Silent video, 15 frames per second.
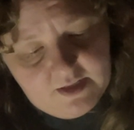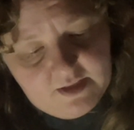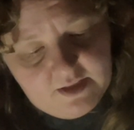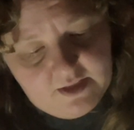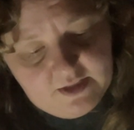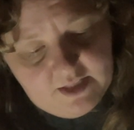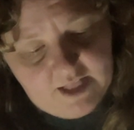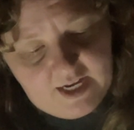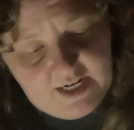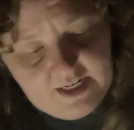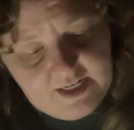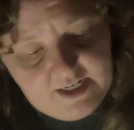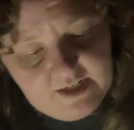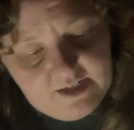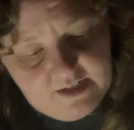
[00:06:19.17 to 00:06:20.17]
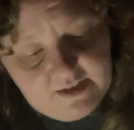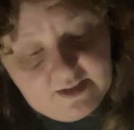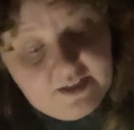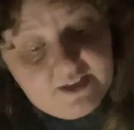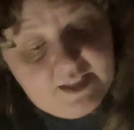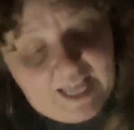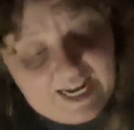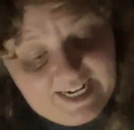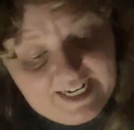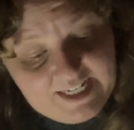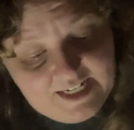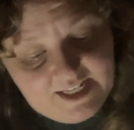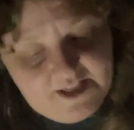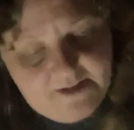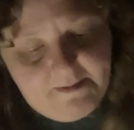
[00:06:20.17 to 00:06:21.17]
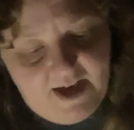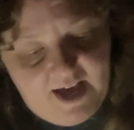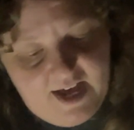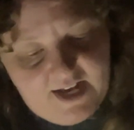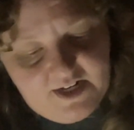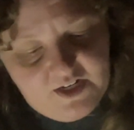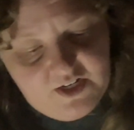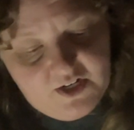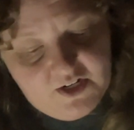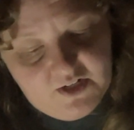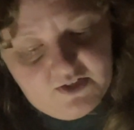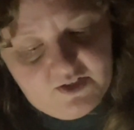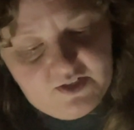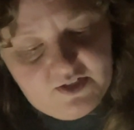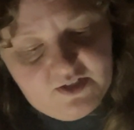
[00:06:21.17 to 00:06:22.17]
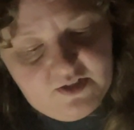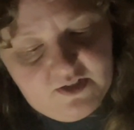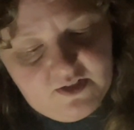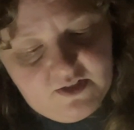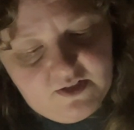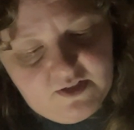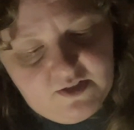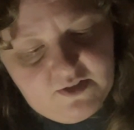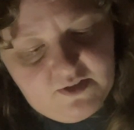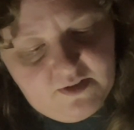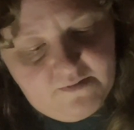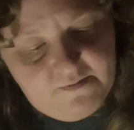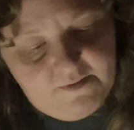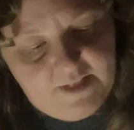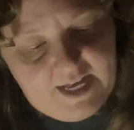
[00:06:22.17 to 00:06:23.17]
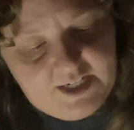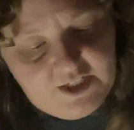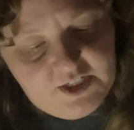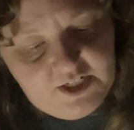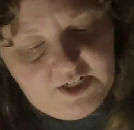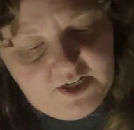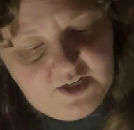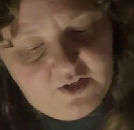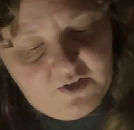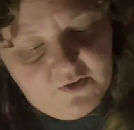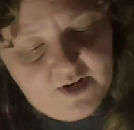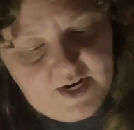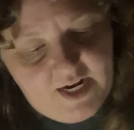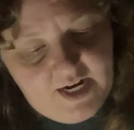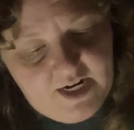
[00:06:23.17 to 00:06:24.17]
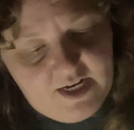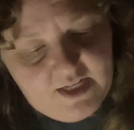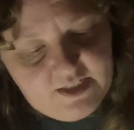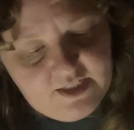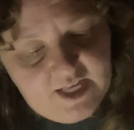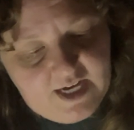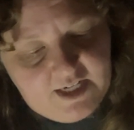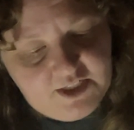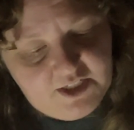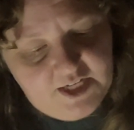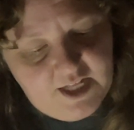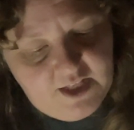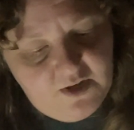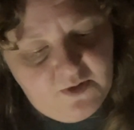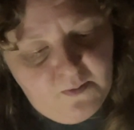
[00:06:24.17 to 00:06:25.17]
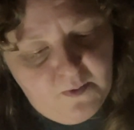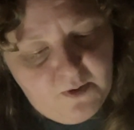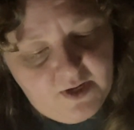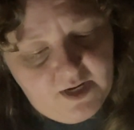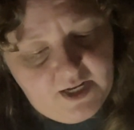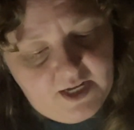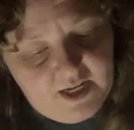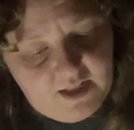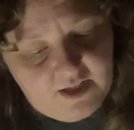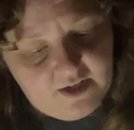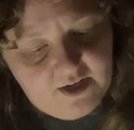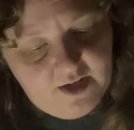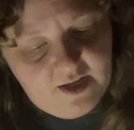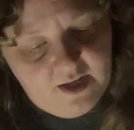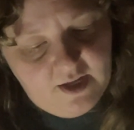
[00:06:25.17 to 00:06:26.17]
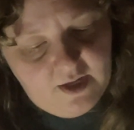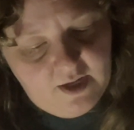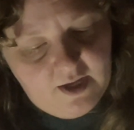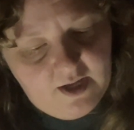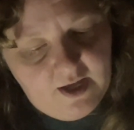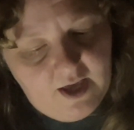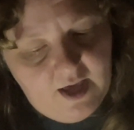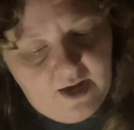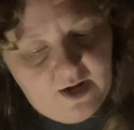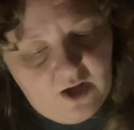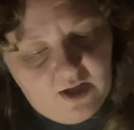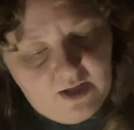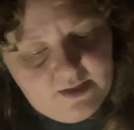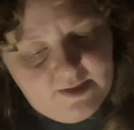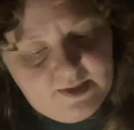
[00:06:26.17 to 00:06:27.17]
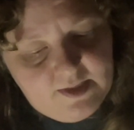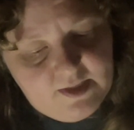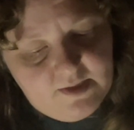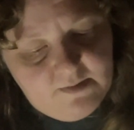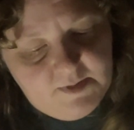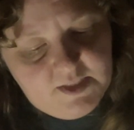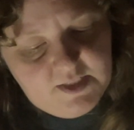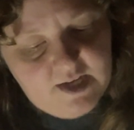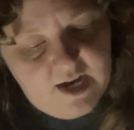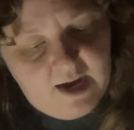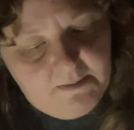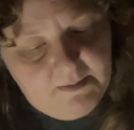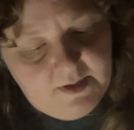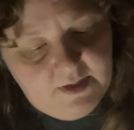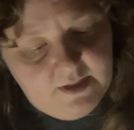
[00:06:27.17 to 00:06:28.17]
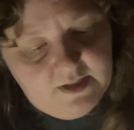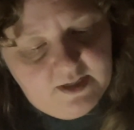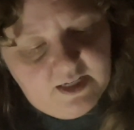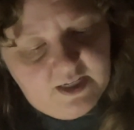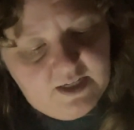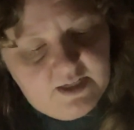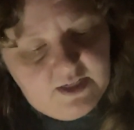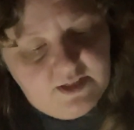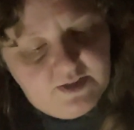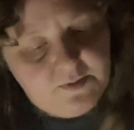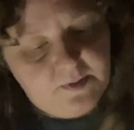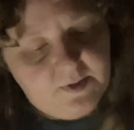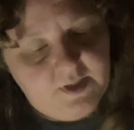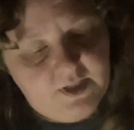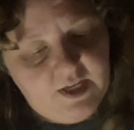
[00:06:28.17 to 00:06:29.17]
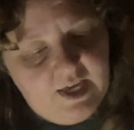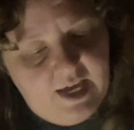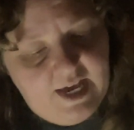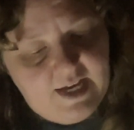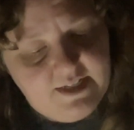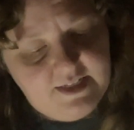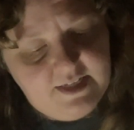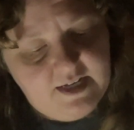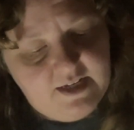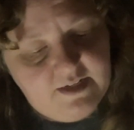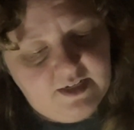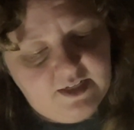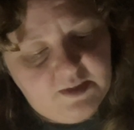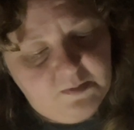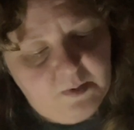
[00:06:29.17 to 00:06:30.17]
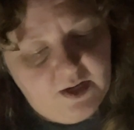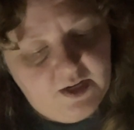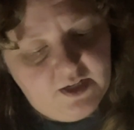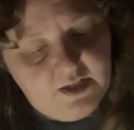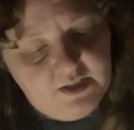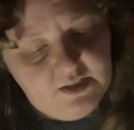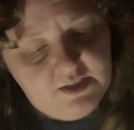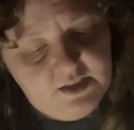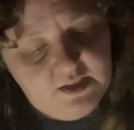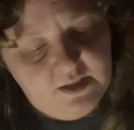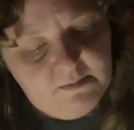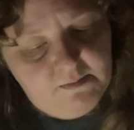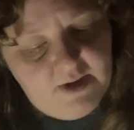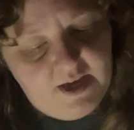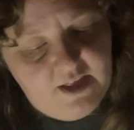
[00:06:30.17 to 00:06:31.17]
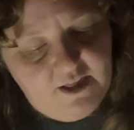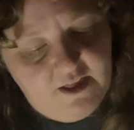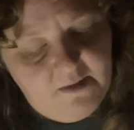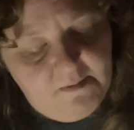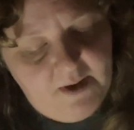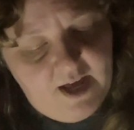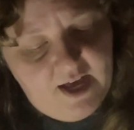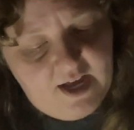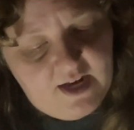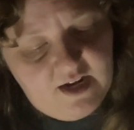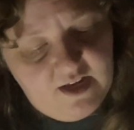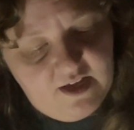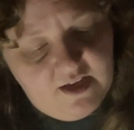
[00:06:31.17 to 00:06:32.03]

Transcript: the lighting in the pod turns to the flashing green/yellow warning color, and all systems stop. Swirling gas and dust particles bathe the pod.